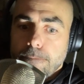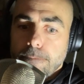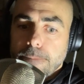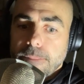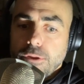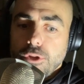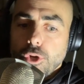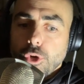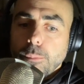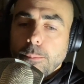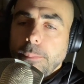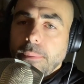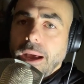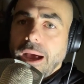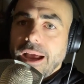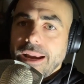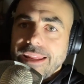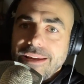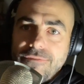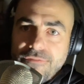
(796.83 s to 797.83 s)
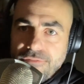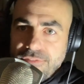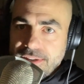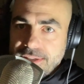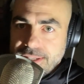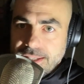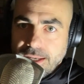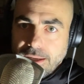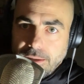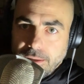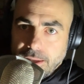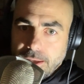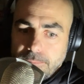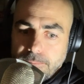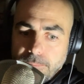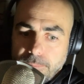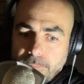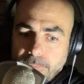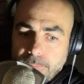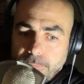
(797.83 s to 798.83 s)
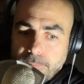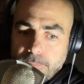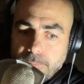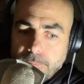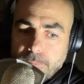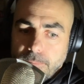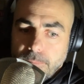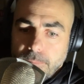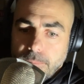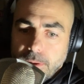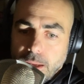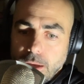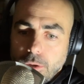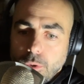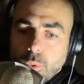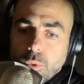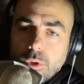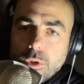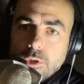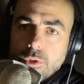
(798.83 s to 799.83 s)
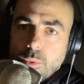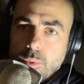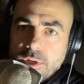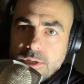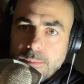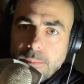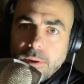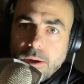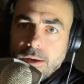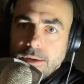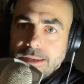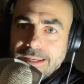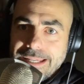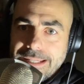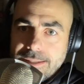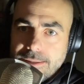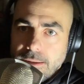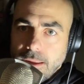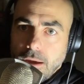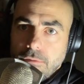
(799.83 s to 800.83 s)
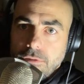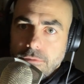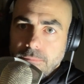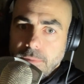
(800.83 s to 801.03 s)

your body physically, in order to respond, needs love.